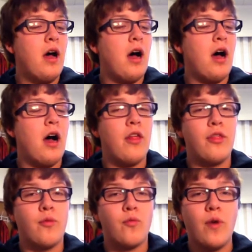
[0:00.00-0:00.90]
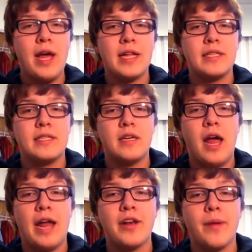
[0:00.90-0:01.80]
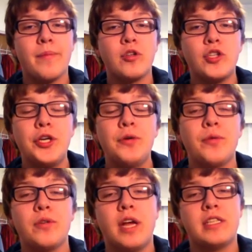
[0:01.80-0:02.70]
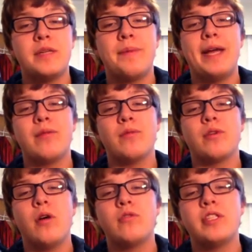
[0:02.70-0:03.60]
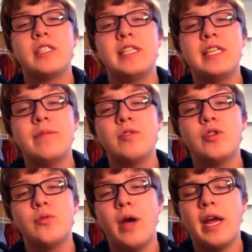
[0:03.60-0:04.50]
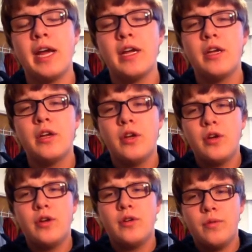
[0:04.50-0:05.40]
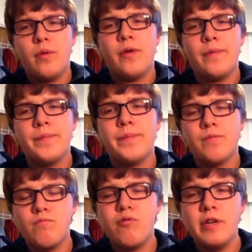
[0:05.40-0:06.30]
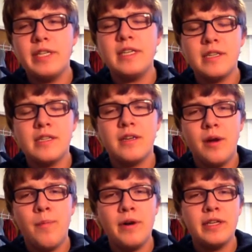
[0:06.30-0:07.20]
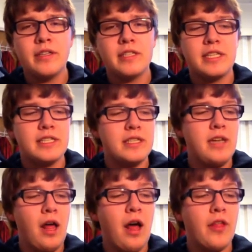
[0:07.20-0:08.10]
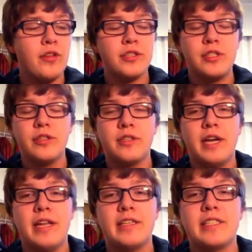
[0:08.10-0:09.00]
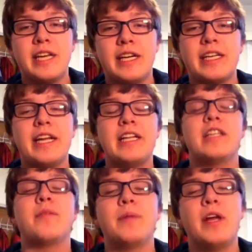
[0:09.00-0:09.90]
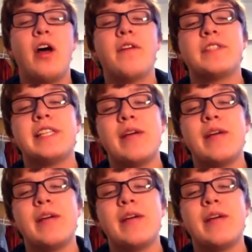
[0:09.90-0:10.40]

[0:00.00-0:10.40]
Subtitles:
The Reds at number 2. Dusty Baker will coach his team to a pretty good season. They'll still get in second, getting into the playoffs.